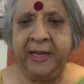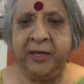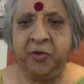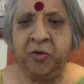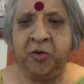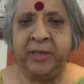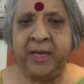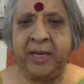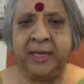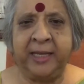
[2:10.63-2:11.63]
And I
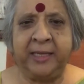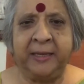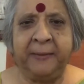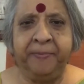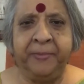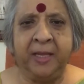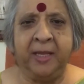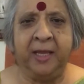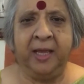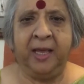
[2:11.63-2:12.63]
know that like
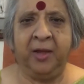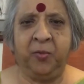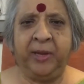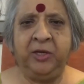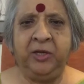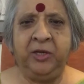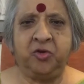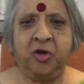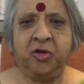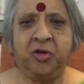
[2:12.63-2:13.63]
when
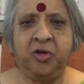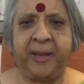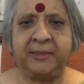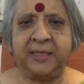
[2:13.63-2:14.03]
you talk of